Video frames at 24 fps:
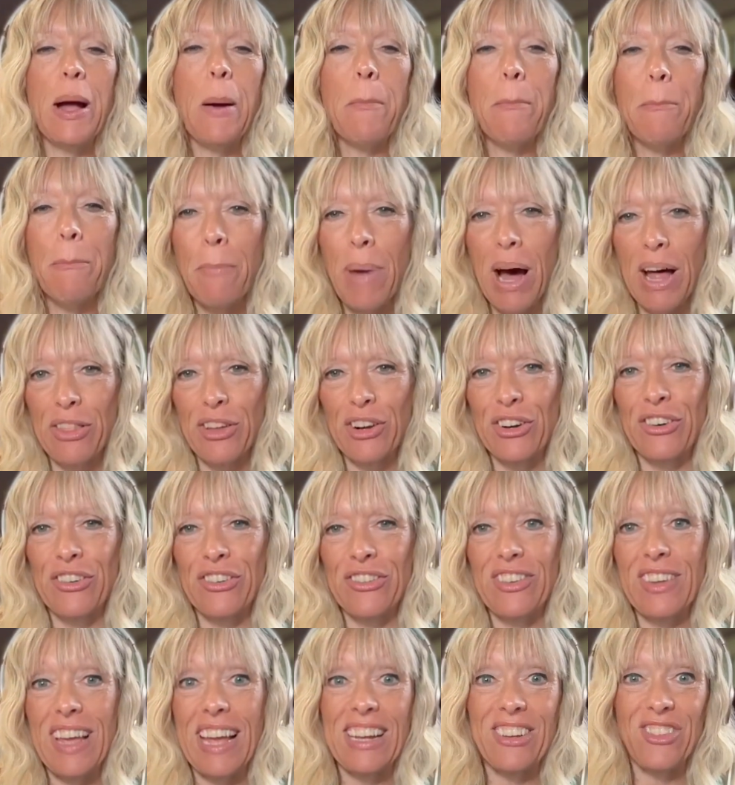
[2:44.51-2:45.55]

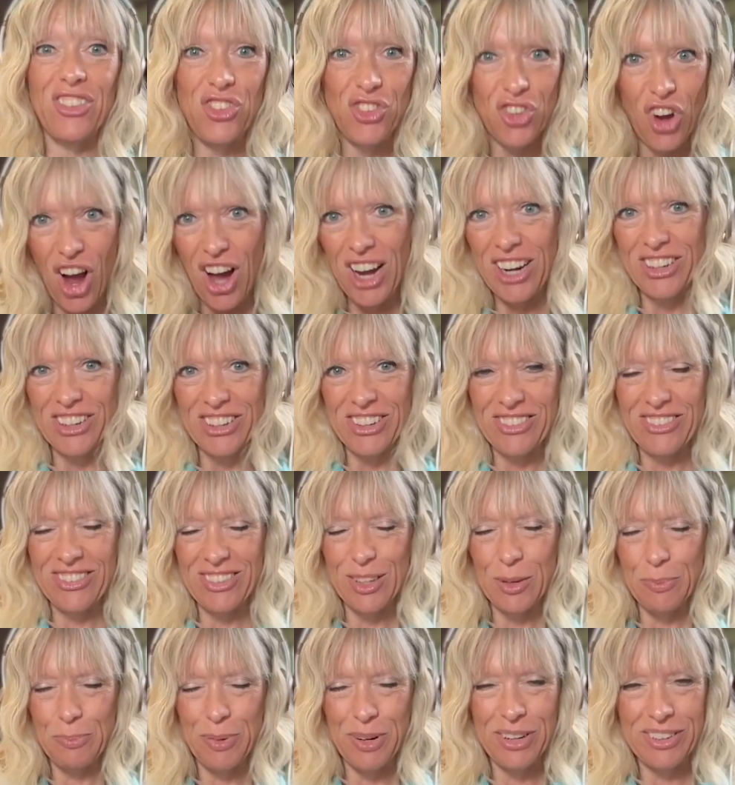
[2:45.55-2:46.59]
mothers and daughters
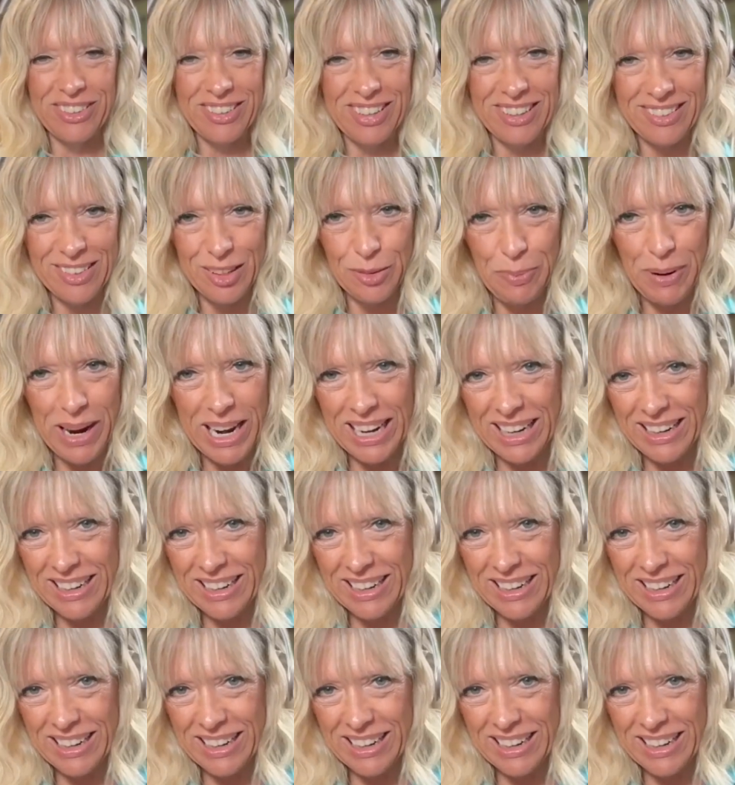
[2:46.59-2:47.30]
participating